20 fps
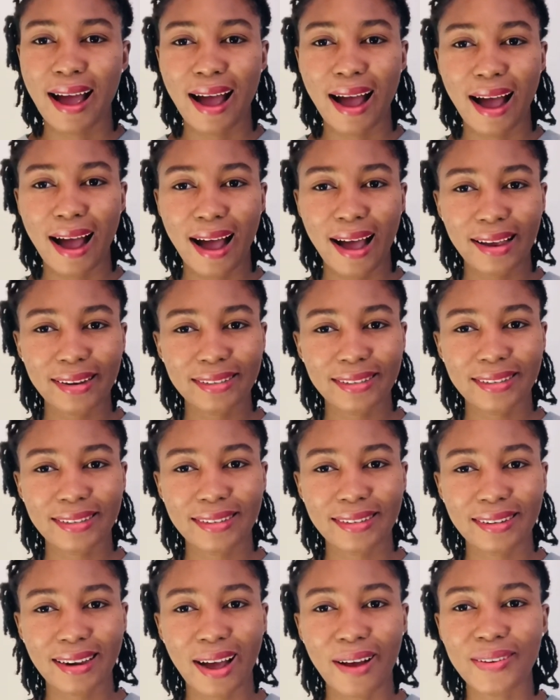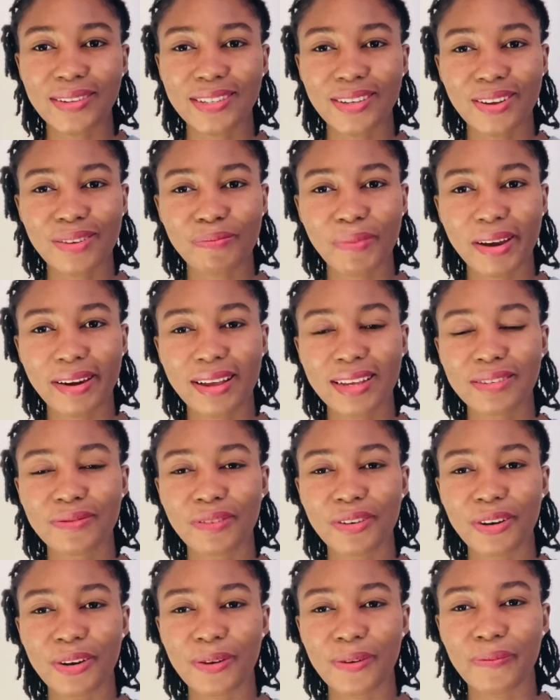And I'll see you in my next
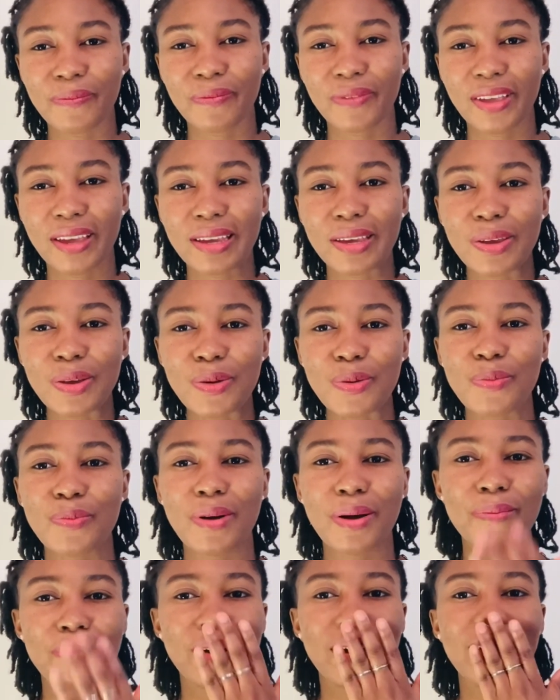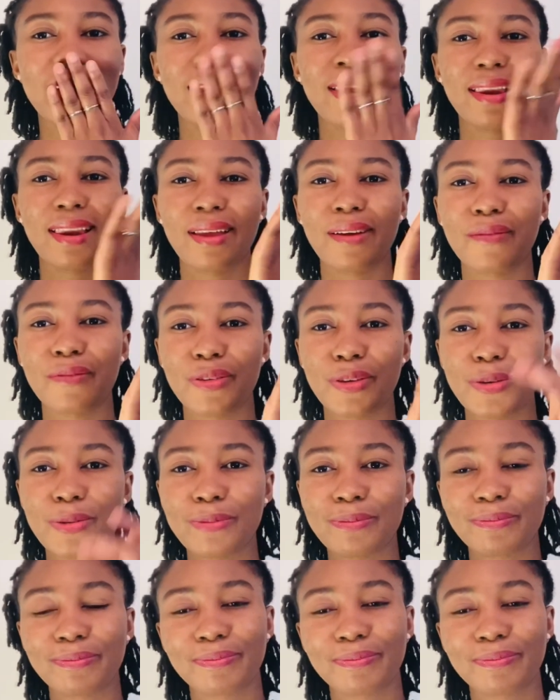video. Thank you. Bye bye. Love you.